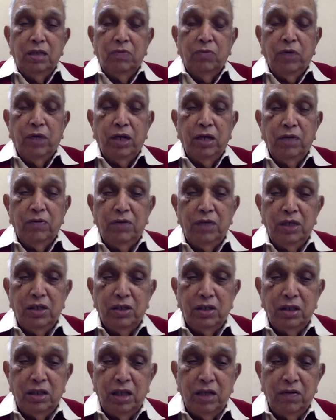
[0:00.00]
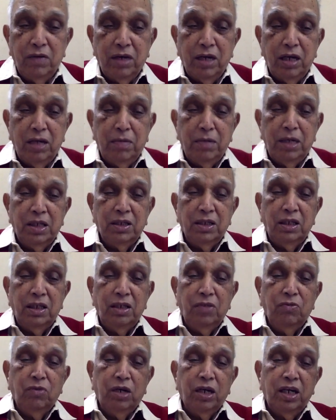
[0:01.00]
One of these Devarnamas
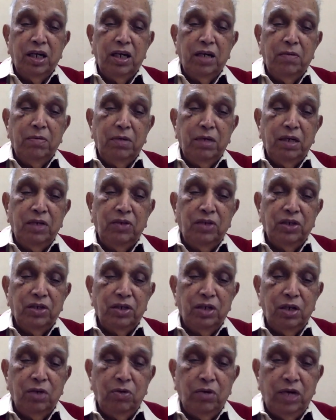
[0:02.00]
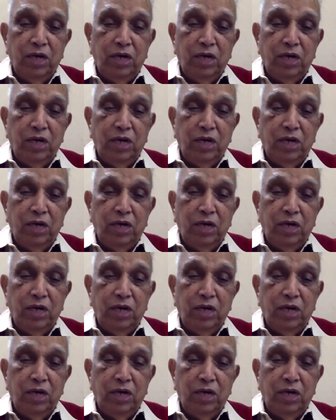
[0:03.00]
is what I just now